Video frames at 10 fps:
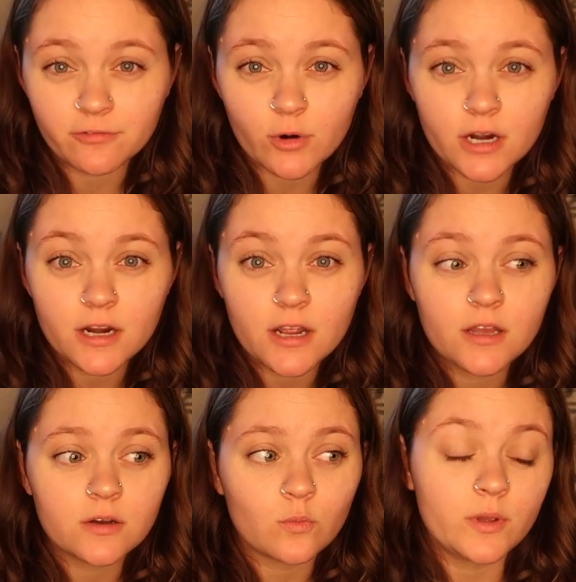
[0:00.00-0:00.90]
for,
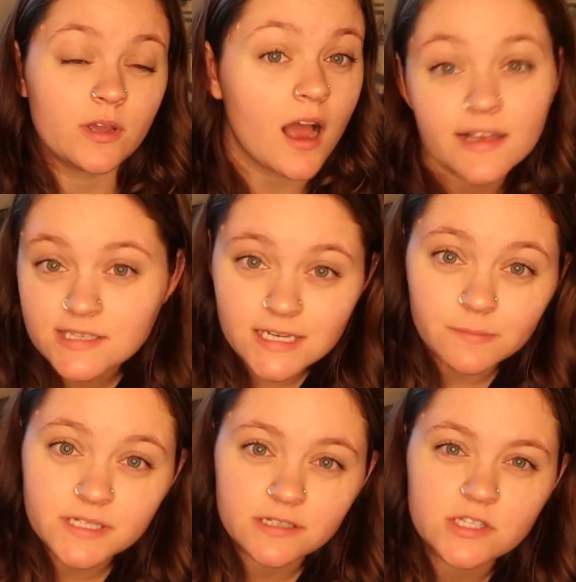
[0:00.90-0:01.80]
we got accepted.